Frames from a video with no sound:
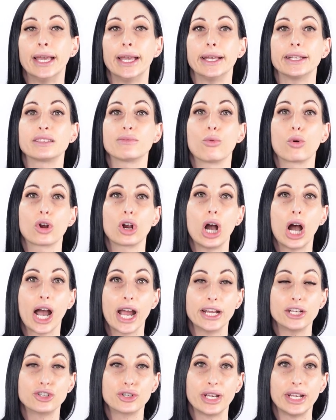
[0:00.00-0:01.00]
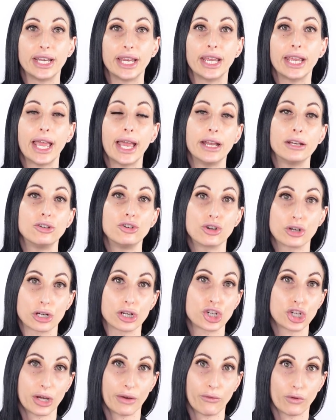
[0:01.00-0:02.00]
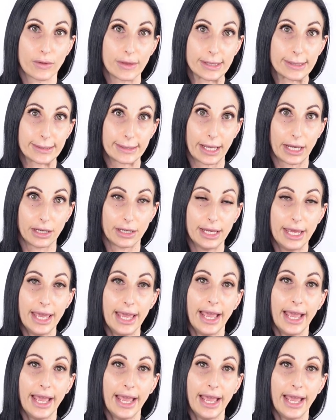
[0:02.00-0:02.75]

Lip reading: It's more hydrating and nourishing for the skin,